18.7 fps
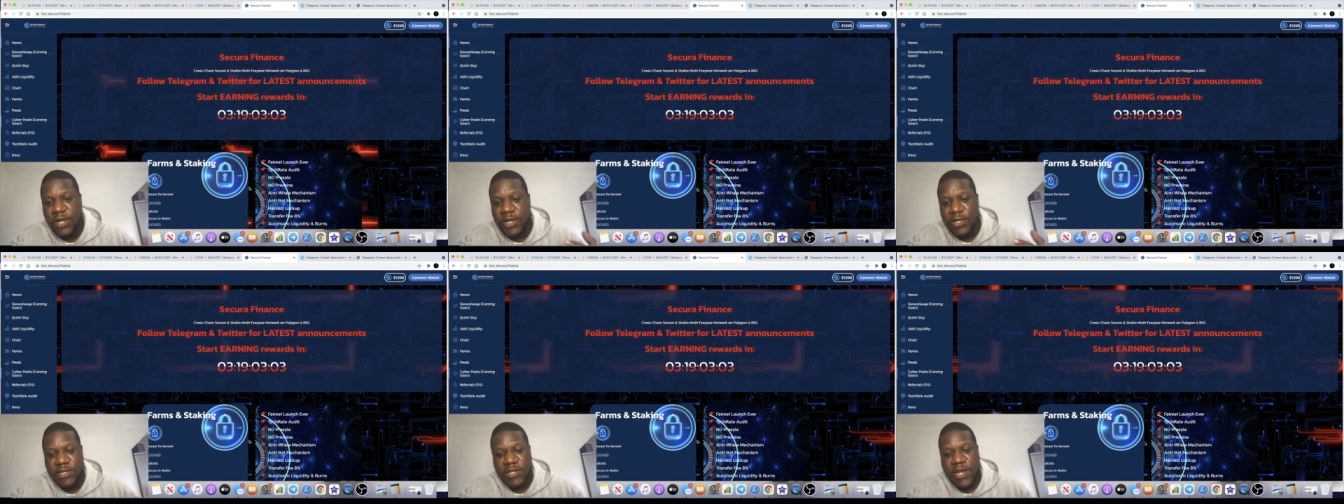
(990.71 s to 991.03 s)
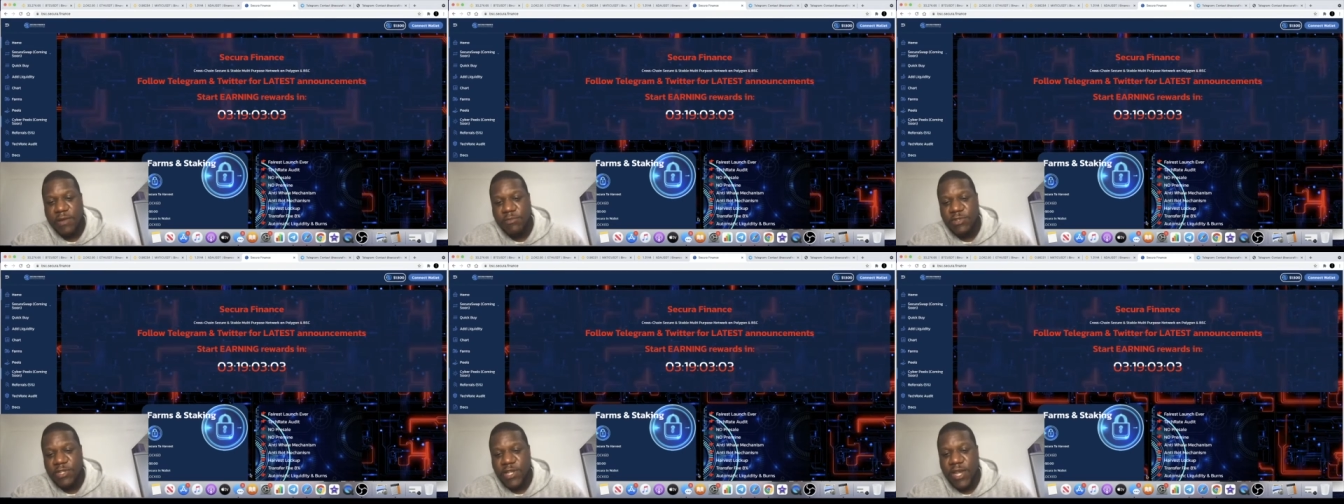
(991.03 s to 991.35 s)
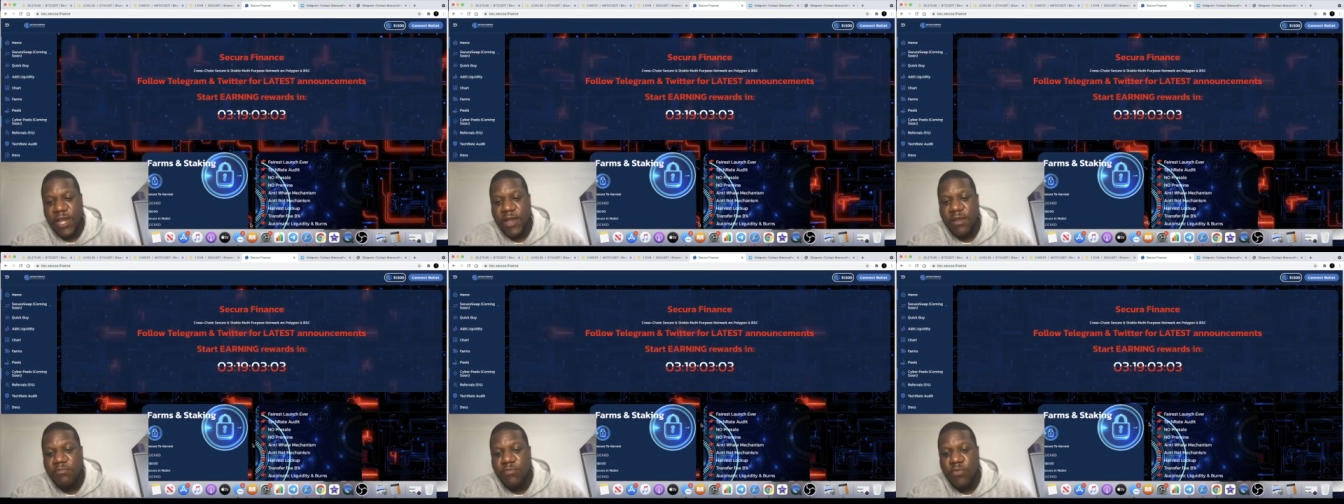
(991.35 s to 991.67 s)
scammers are
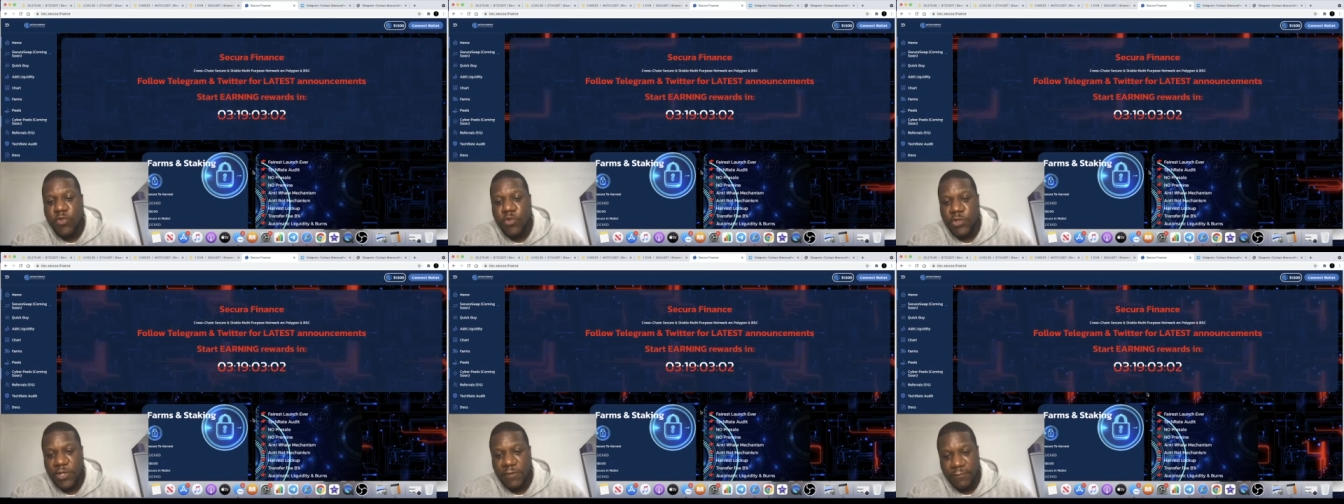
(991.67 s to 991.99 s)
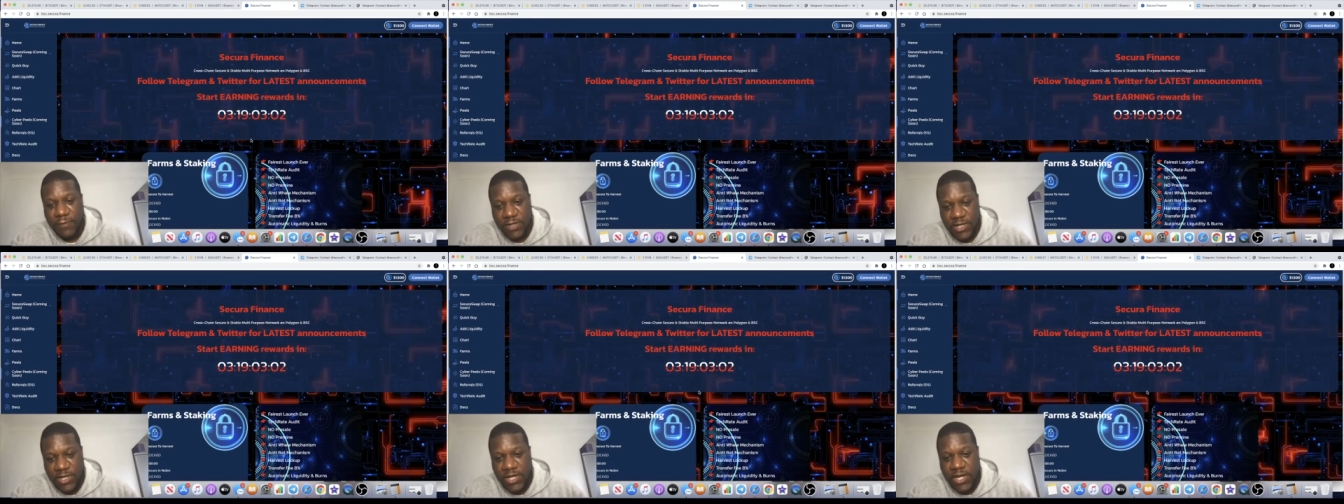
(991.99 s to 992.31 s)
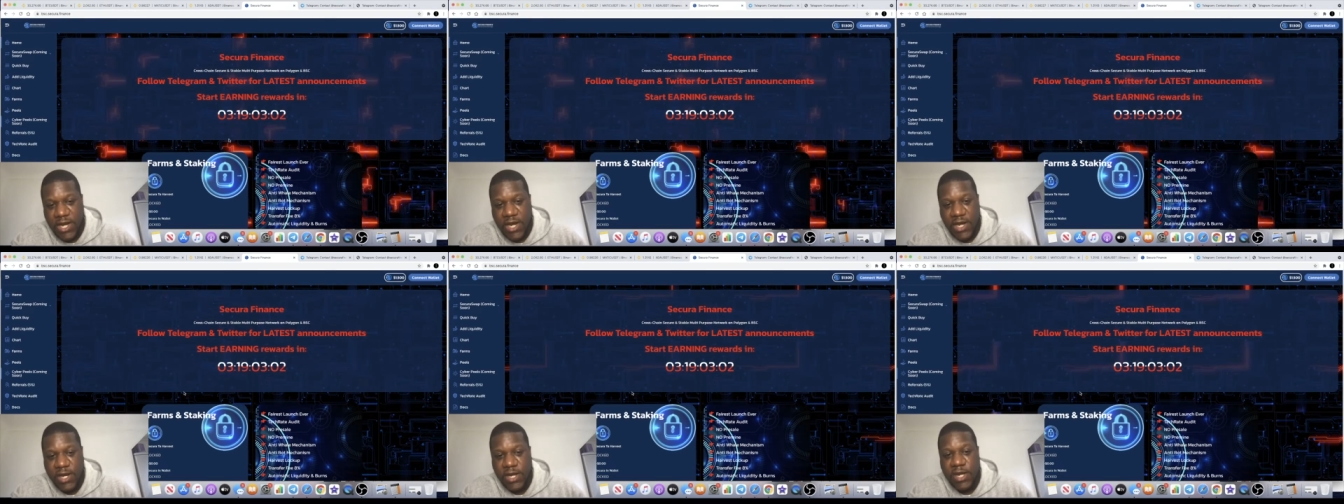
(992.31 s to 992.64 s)
getting more
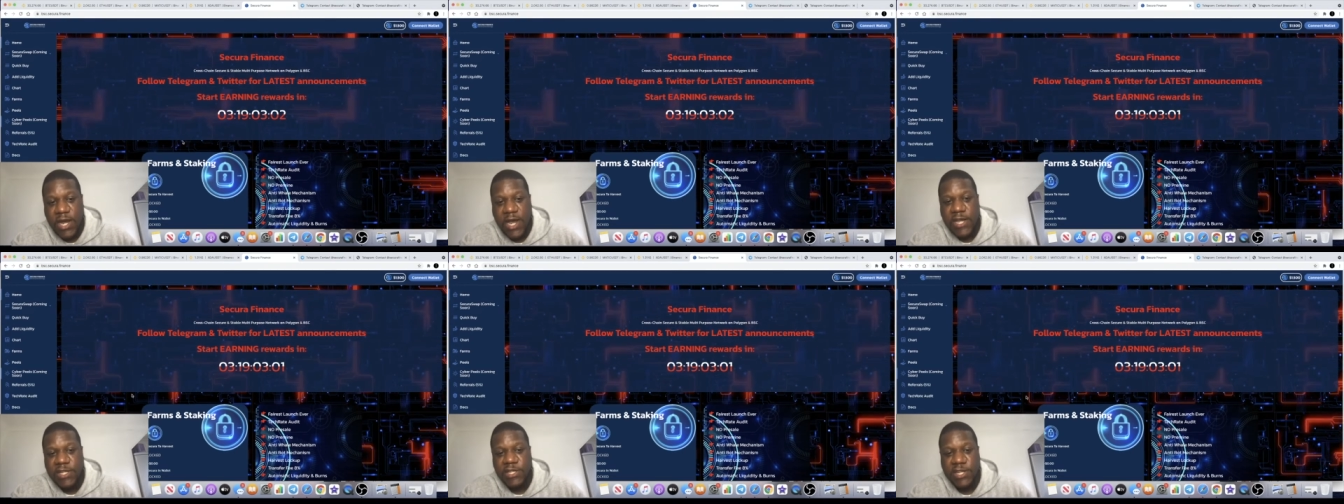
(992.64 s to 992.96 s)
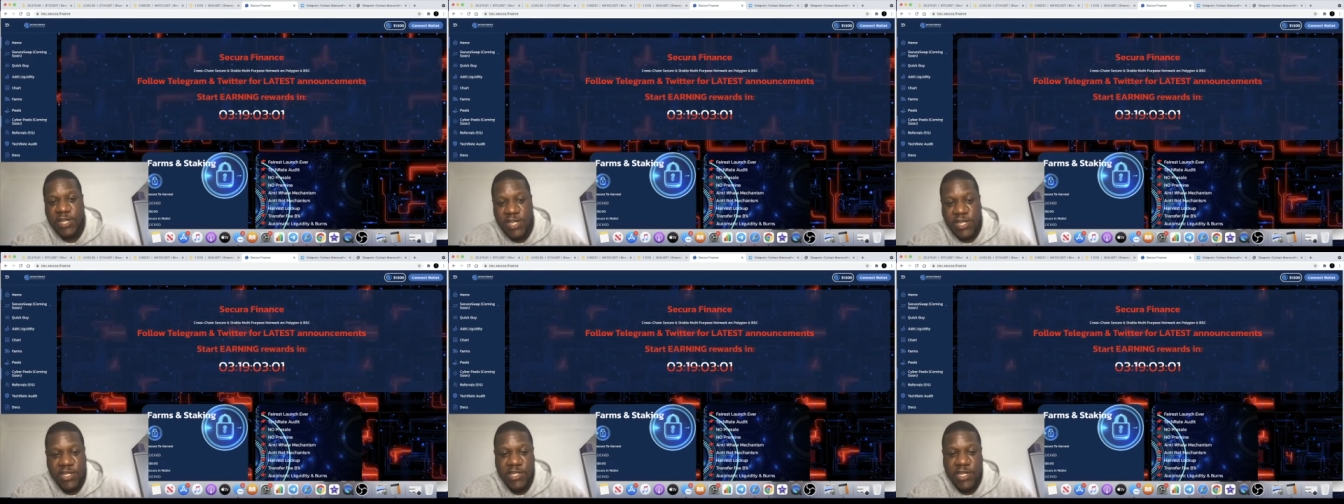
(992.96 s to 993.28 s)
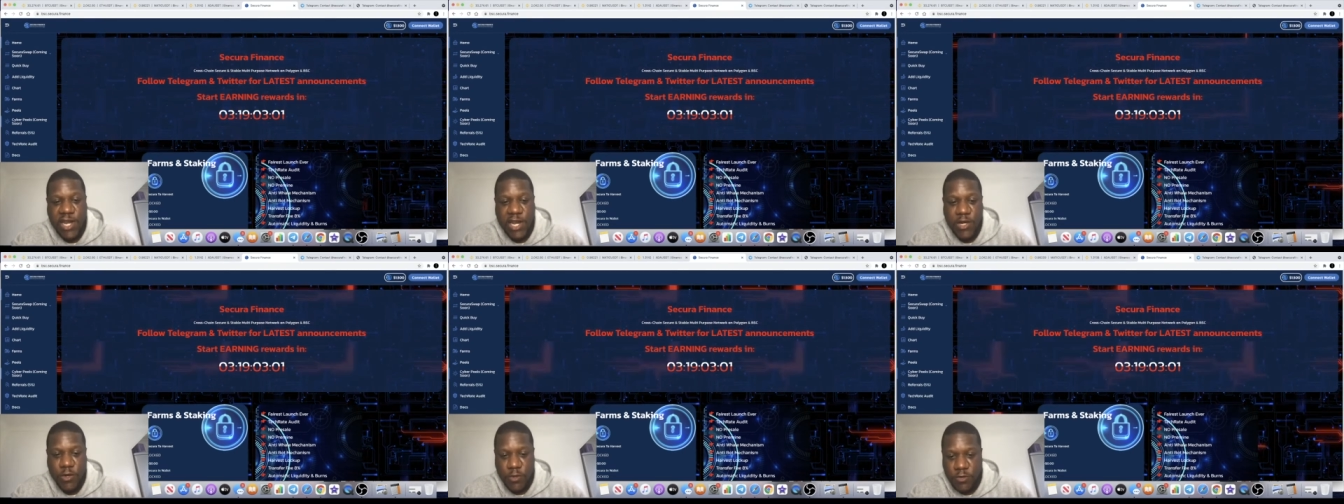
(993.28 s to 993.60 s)
sophisticated as each
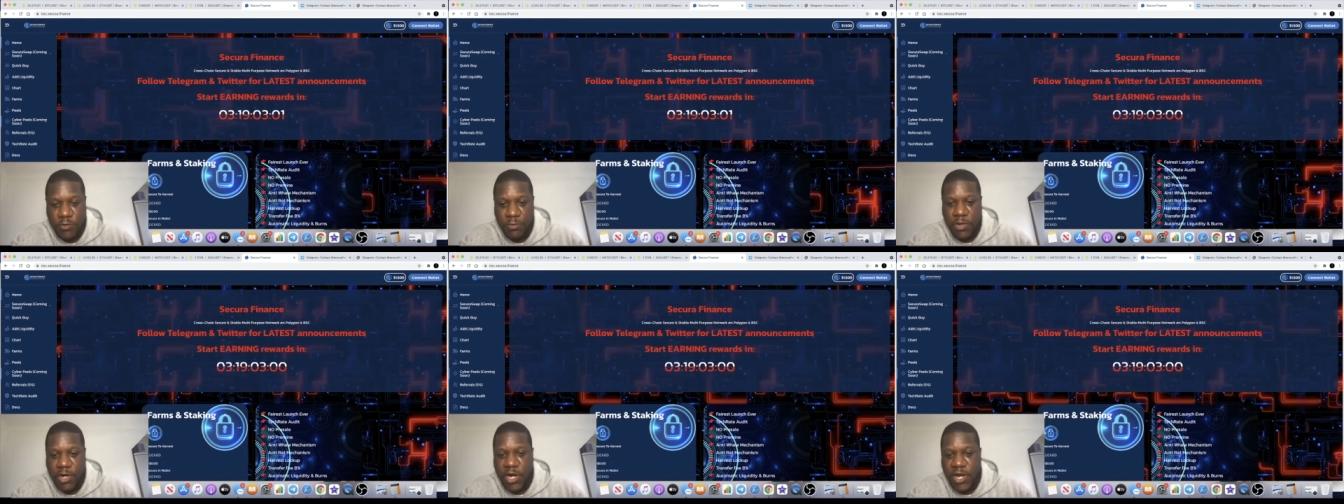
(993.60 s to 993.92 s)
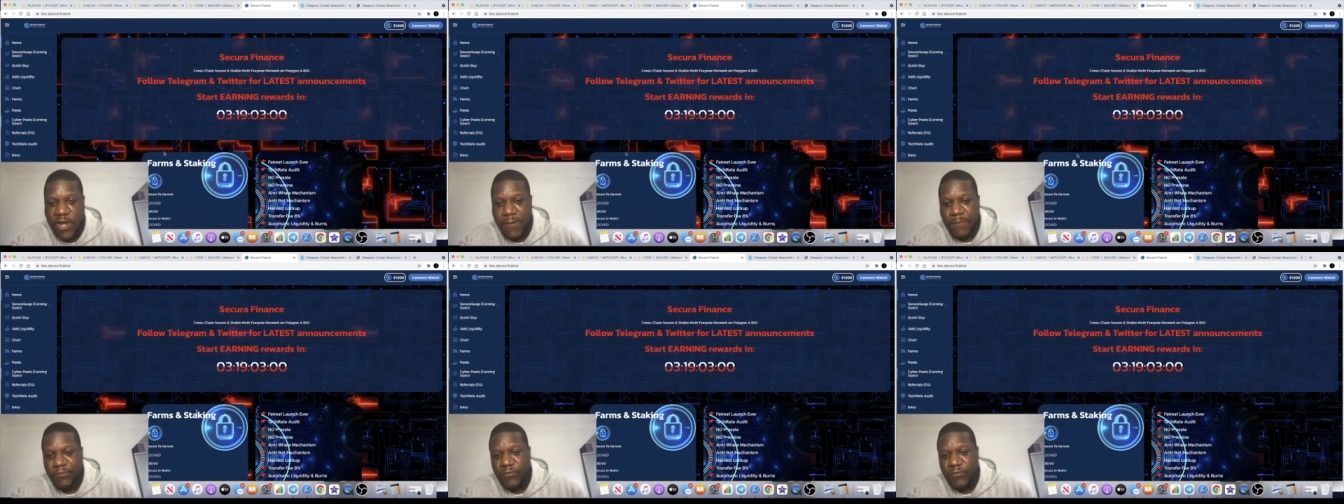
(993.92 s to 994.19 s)
day goes by